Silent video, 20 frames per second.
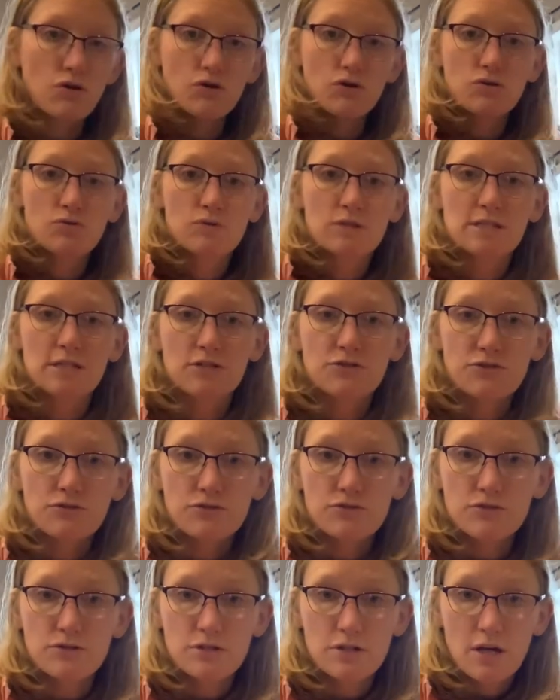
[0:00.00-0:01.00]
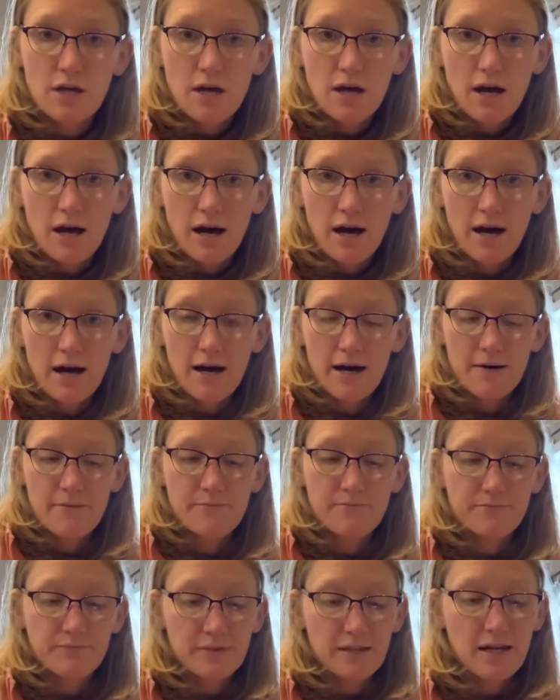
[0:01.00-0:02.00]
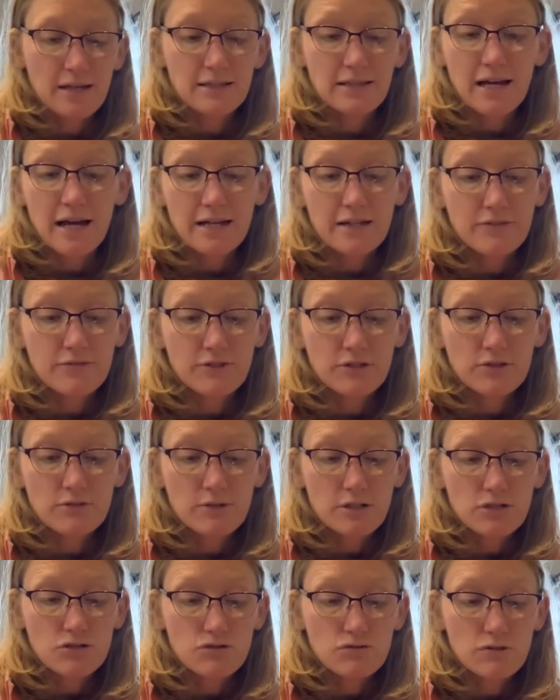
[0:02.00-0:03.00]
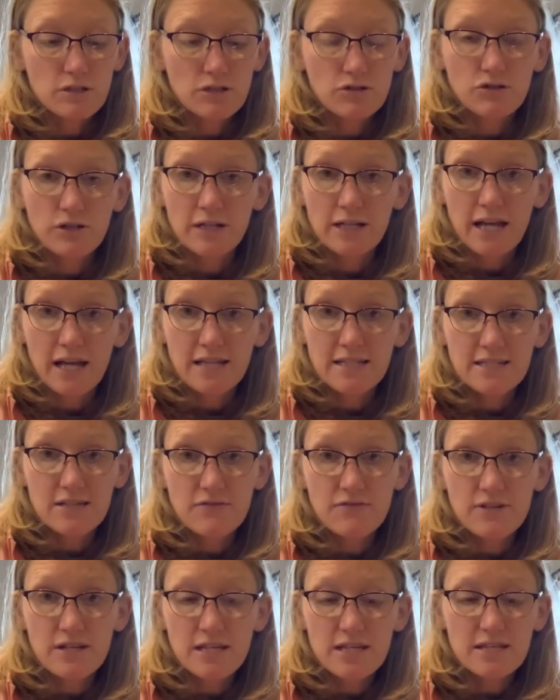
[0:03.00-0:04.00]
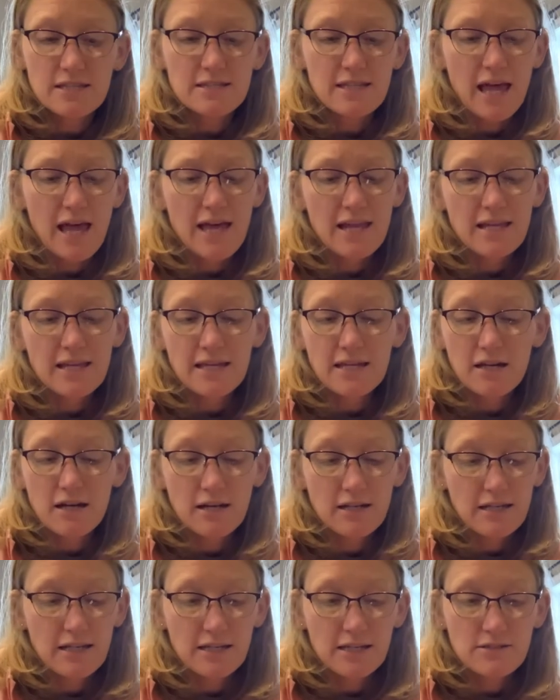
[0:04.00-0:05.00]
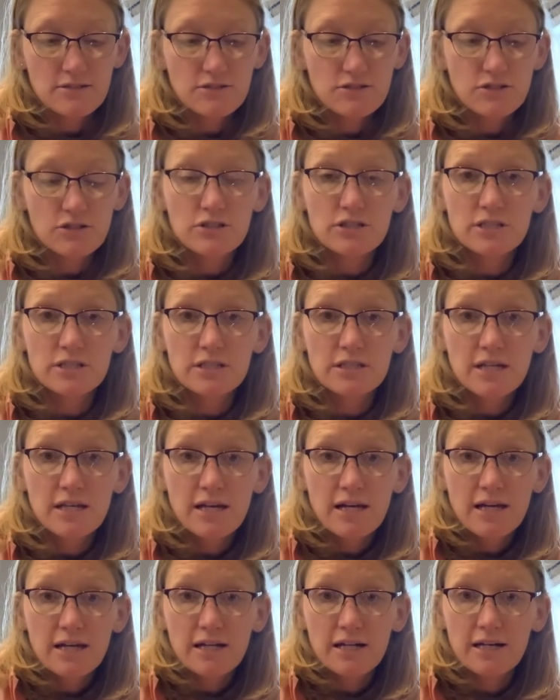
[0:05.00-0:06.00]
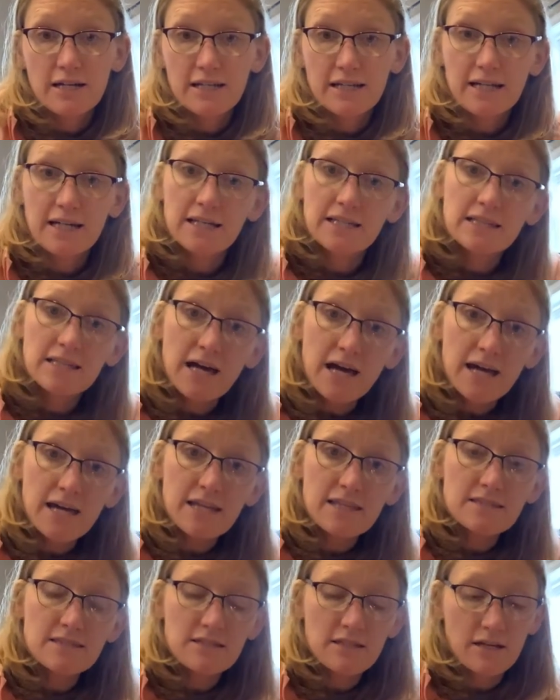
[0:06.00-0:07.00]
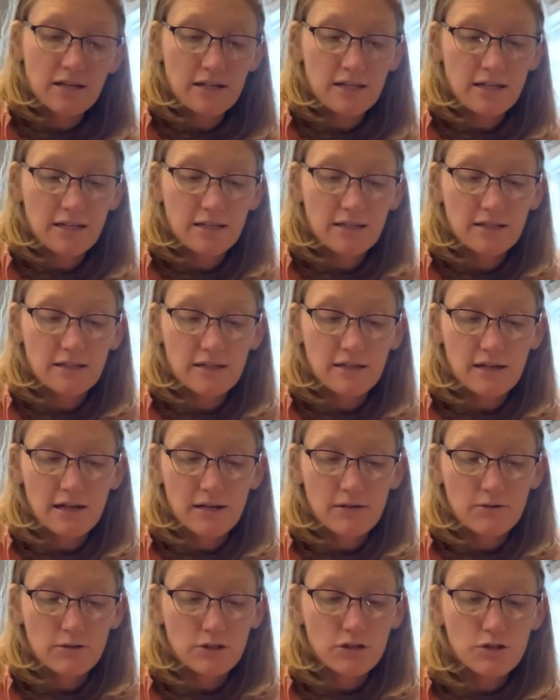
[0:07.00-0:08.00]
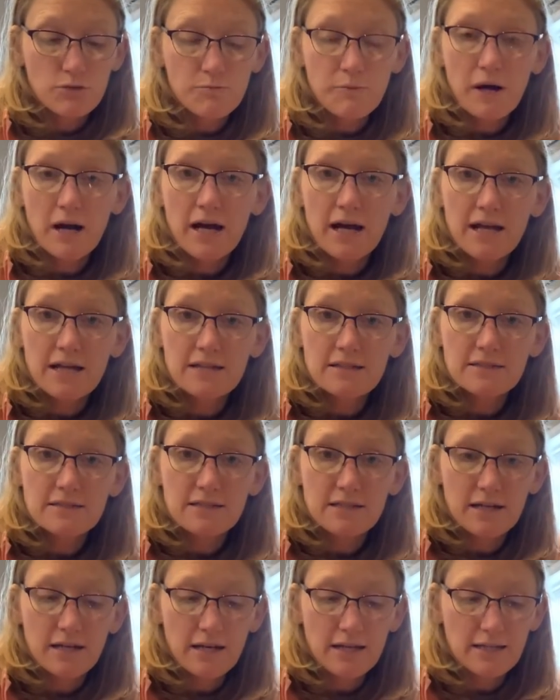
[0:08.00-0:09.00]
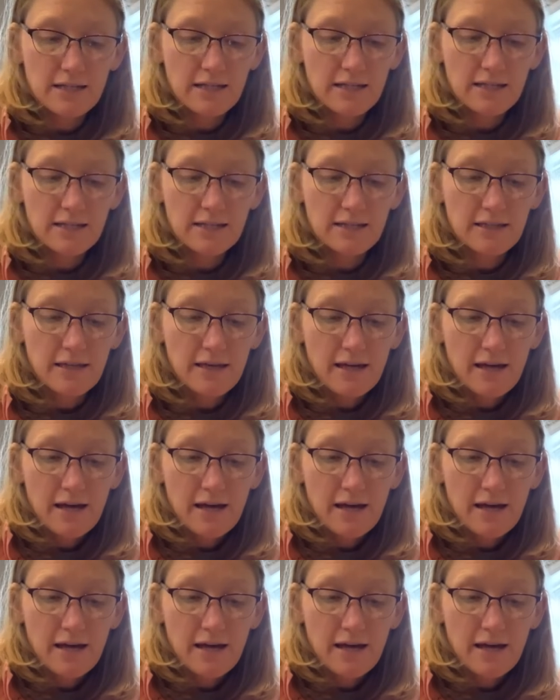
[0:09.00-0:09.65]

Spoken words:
you scissors. A lot of you are doing great activities. Any cutting is good. Cutting on lines, cutting out coupons, cutting